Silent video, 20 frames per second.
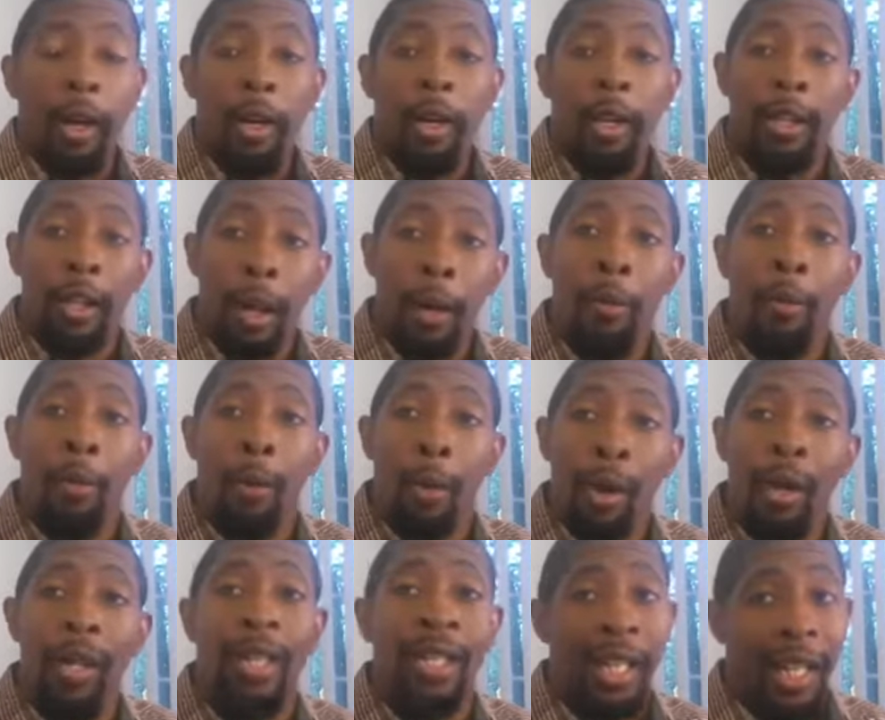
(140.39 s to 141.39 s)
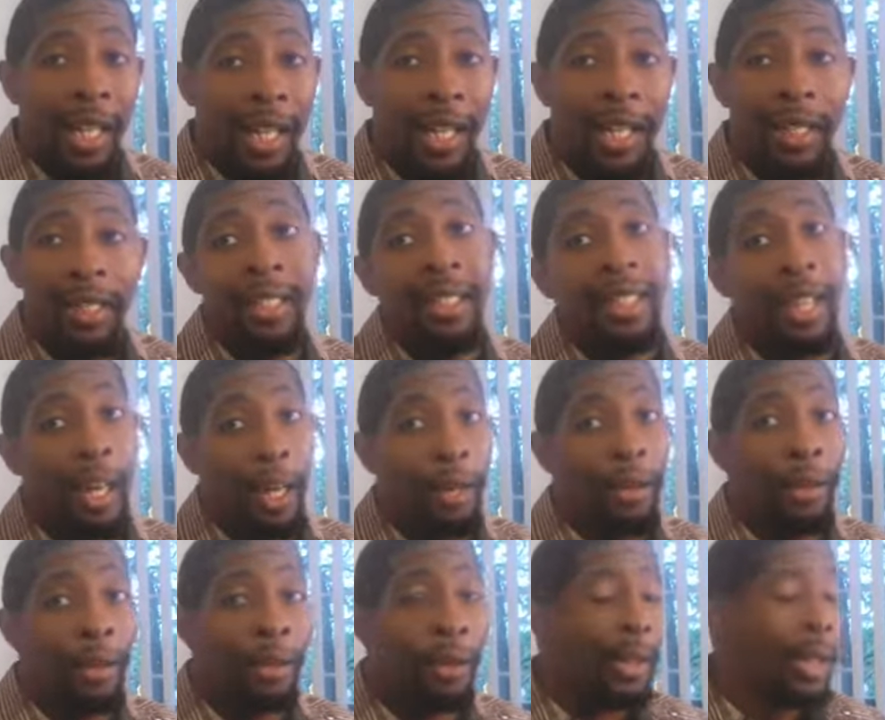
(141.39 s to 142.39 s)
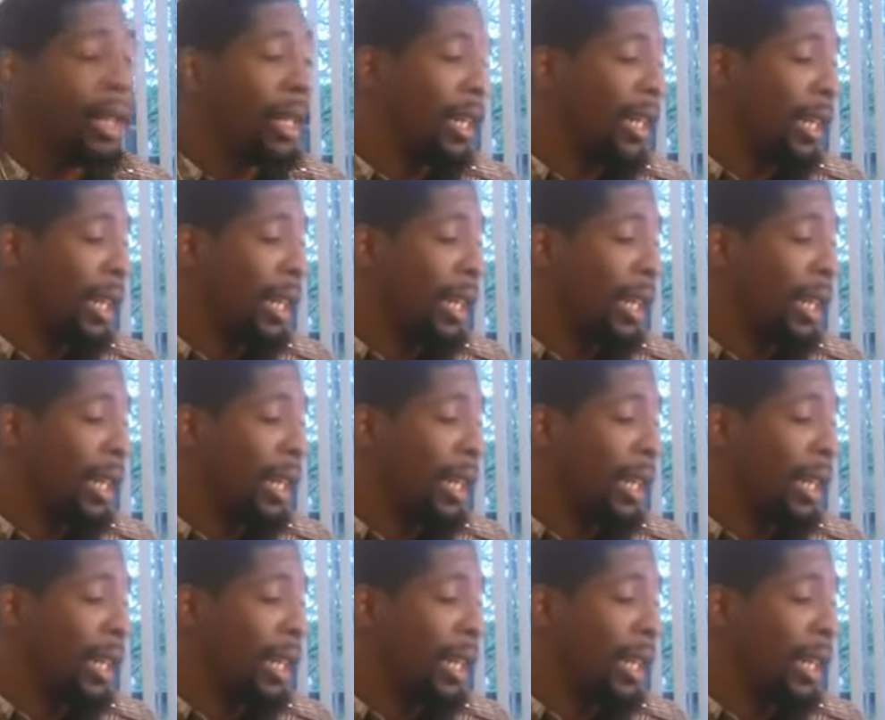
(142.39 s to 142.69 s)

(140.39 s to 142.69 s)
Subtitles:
some more nuggets than others,